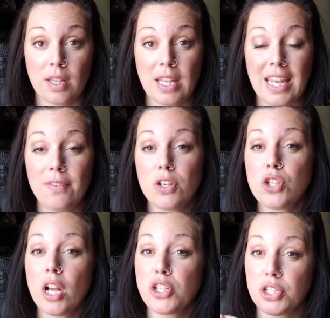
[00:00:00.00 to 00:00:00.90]
Even
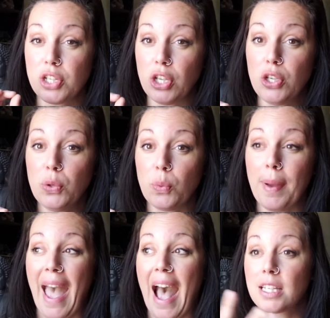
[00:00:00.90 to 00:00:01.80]
not just you,
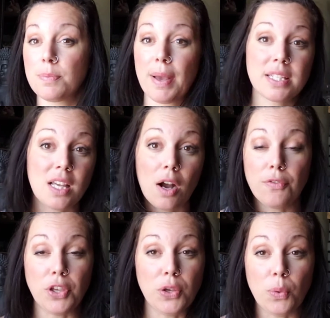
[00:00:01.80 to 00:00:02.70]
but aspects
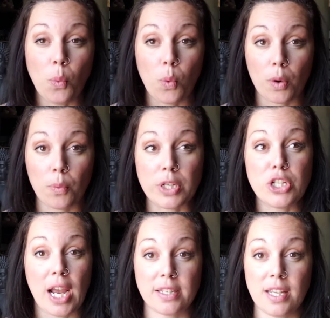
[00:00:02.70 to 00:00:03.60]
of you were
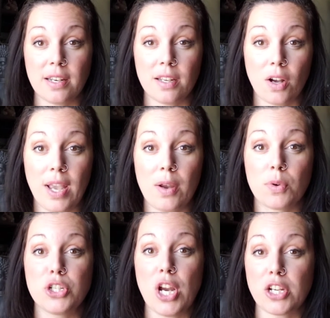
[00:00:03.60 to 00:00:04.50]
rejected. Okay,
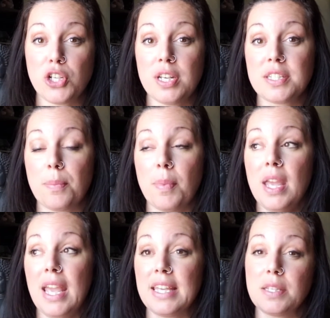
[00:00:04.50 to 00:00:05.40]
rejection is
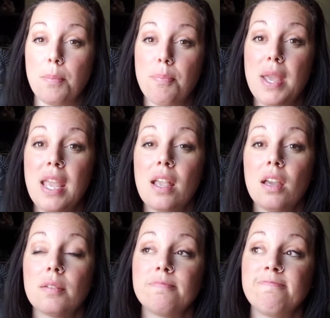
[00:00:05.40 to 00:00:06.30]
a
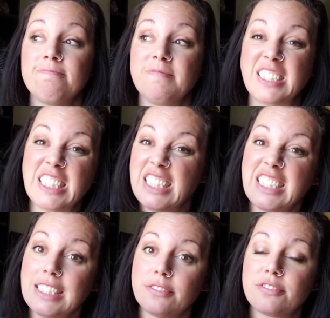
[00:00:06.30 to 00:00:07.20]
big
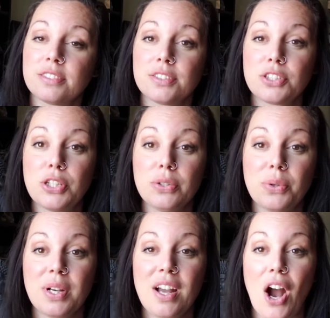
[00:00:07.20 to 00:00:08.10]
knife
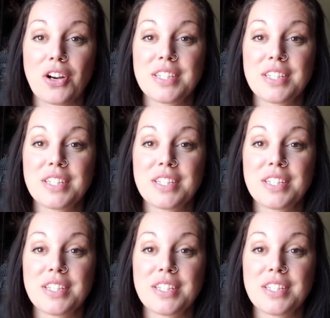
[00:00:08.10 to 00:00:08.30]
to our